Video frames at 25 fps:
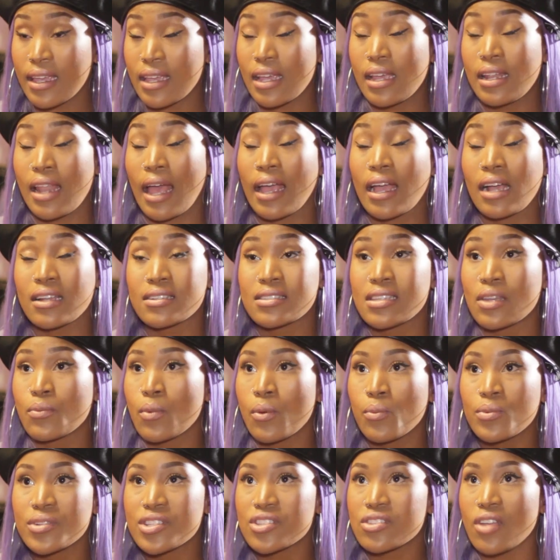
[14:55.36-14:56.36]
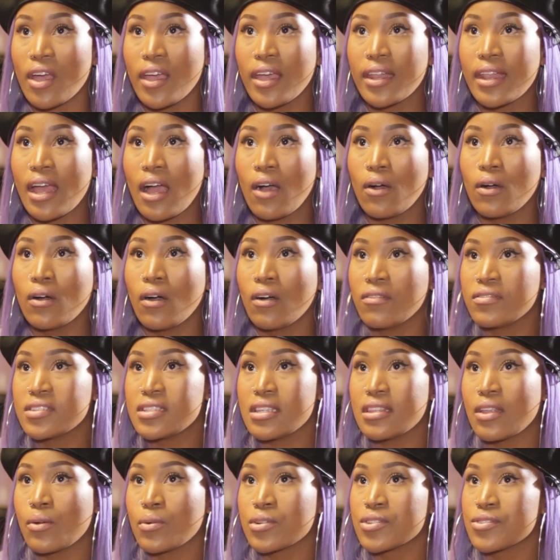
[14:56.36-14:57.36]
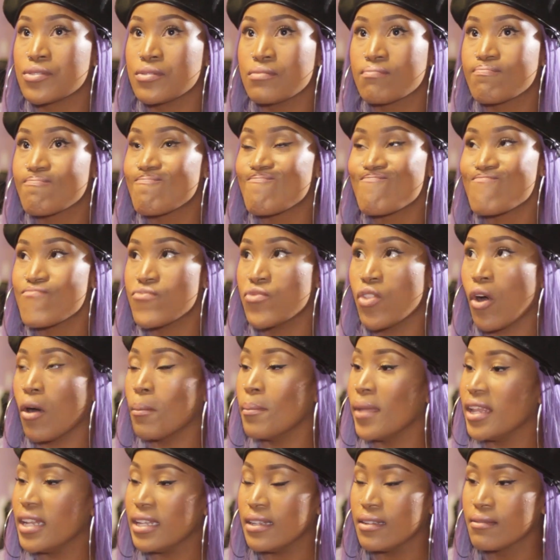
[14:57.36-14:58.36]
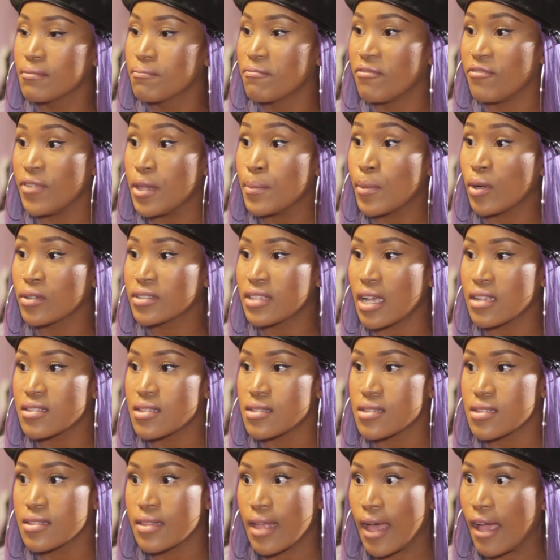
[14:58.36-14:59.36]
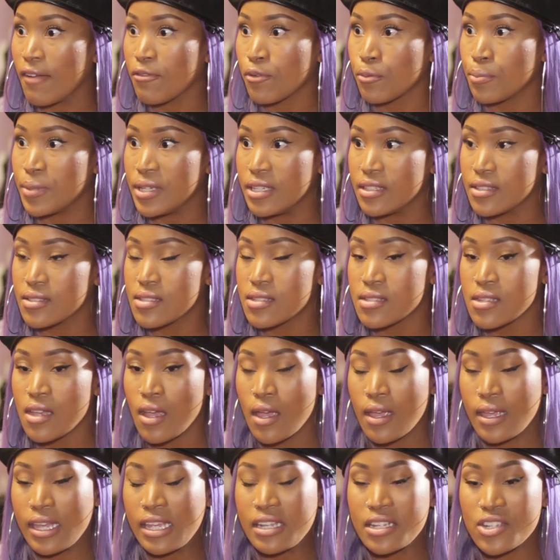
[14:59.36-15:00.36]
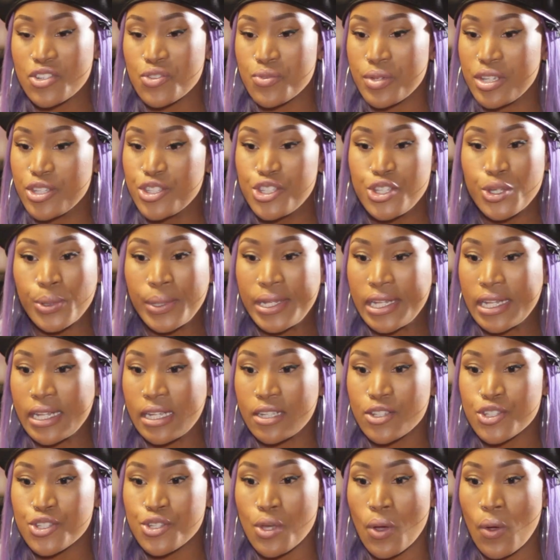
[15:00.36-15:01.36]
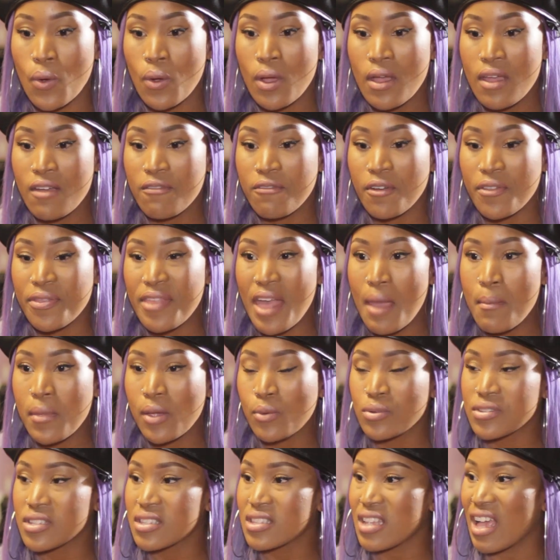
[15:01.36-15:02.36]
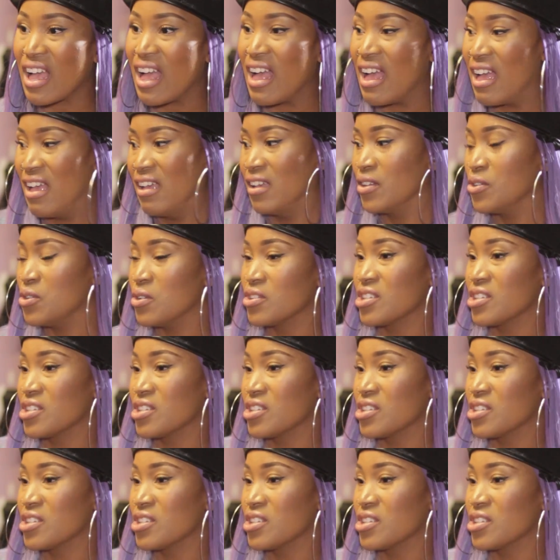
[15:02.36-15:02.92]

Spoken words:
Like I said, when we started out, obviously there was not many female dancers in the Afrobeats industry doing it. So for them, it was just like, ah,